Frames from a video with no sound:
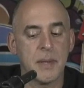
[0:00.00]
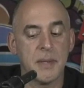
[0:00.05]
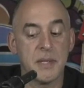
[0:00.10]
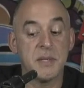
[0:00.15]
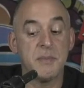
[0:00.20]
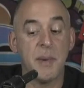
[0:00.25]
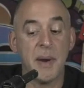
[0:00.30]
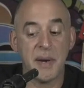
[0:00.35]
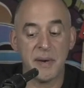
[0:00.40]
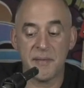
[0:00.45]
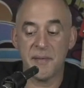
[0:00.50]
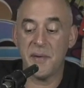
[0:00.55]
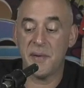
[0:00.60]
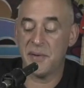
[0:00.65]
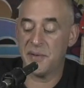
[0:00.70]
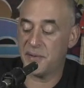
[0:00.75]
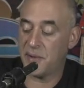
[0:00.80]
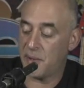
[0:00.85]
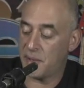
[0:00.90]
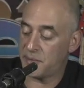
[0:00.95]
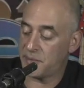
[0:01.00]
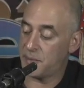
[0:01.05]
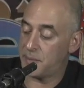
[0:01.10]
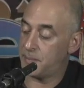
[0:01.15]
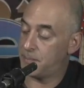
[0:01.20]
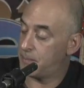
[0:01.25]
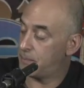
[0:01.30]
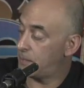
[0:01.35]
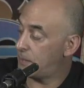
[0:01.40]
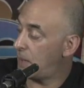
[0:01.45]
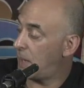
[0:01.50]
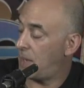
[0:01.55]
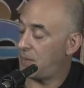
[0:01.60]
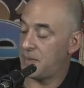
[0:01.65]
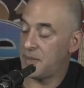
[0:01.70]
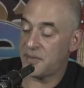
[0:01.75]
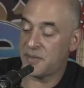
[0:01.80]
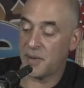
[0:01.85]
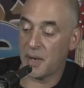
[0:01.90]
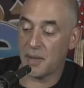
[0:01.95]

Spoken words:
This microphone is awesome. And this